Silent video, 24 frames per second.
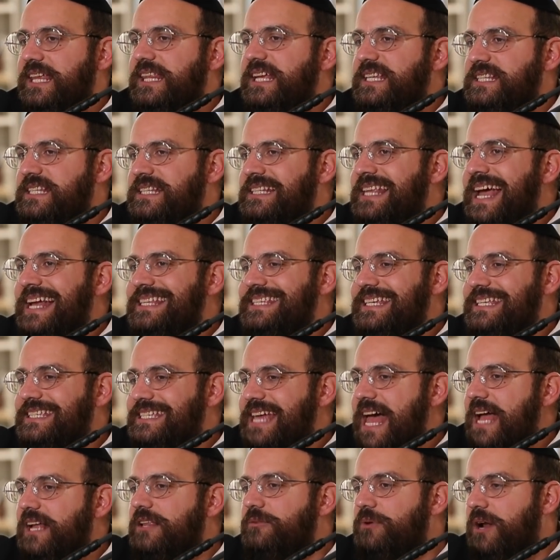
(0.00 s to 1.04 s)
That's
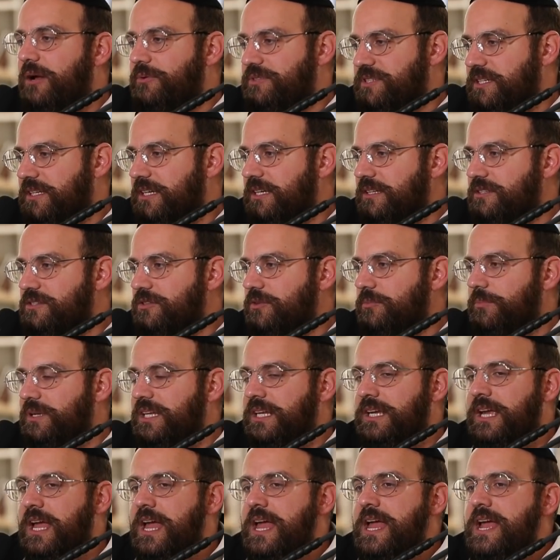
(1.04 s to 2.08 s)
exactly what I was thinking too.
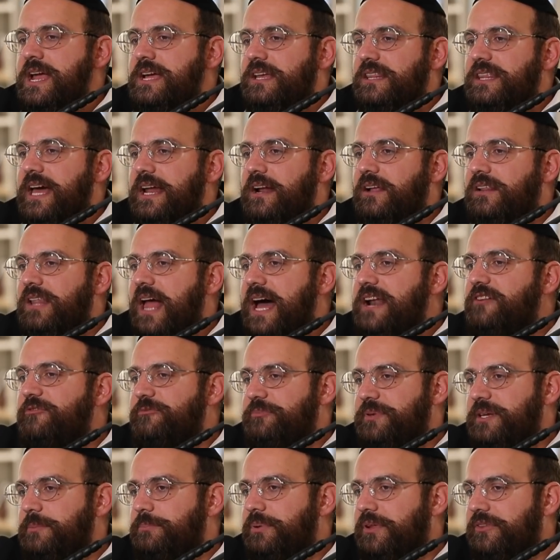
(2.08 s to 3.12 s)
Meaning that a lot of
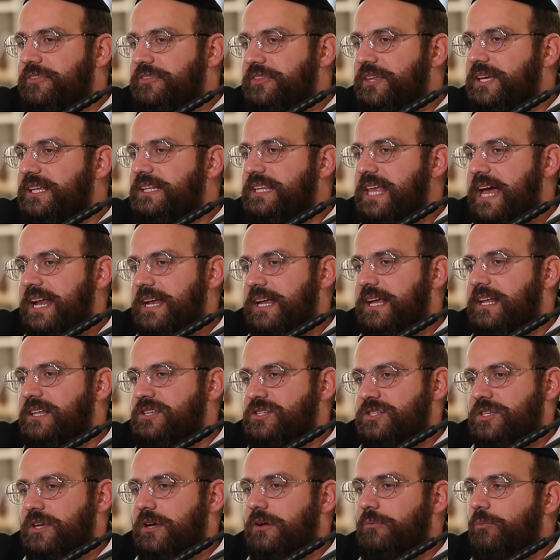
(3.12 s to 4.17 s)
people think that
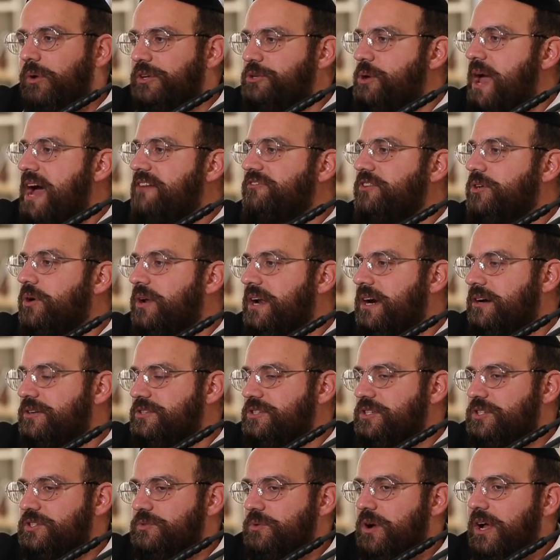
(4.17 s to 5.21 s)
it's you have to go to
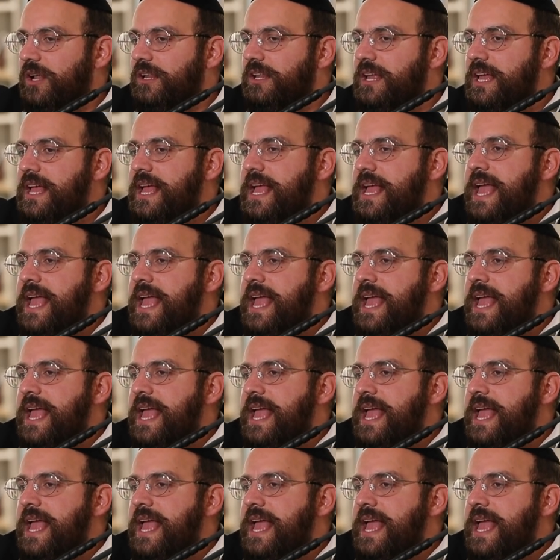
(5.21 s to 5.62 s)
Eretz Yisrael,